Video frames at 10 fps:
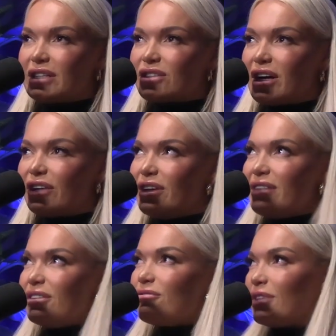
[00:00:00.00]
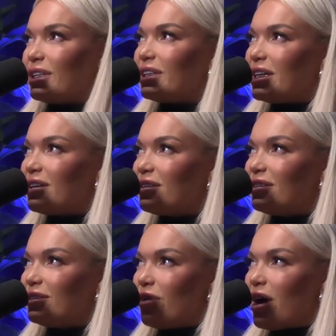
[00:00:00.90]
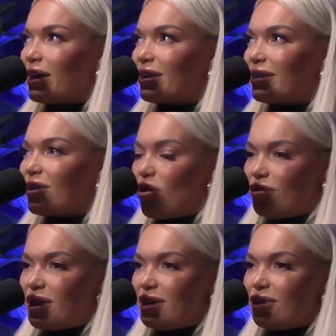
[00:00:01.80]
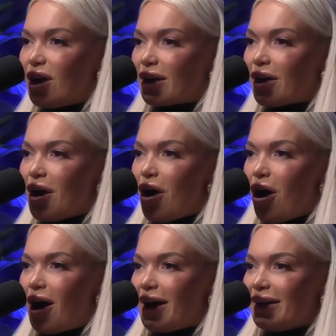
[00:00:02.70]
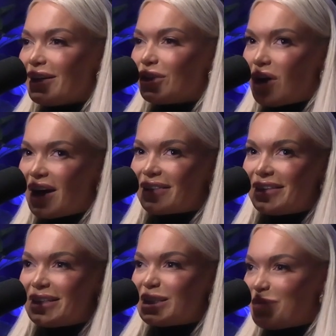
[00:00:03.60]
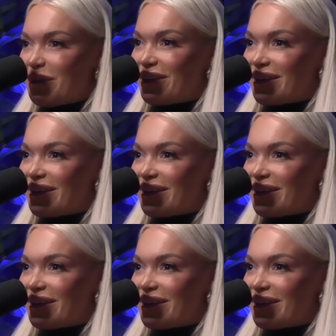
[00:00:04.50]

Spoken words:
I don't even really like coffee. Like I like the experience.